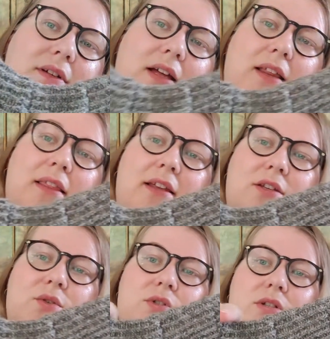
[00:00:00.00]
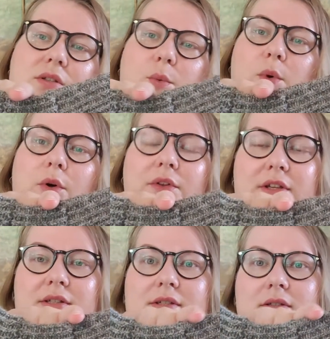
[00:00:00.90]
and then you just work
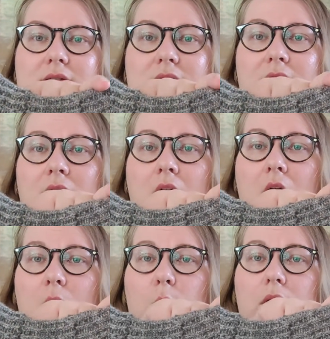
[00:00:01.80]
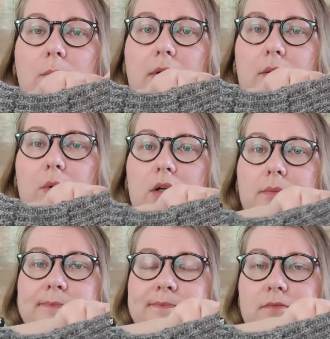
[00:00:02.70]
this one by
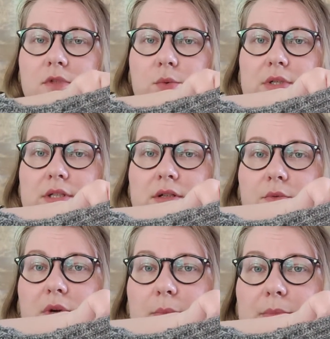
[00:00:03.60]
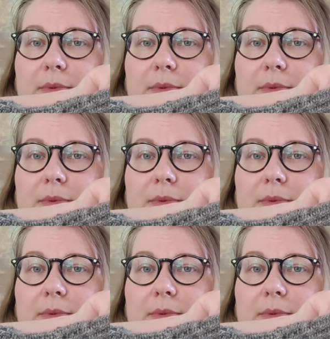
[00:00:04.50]
one twisted rib,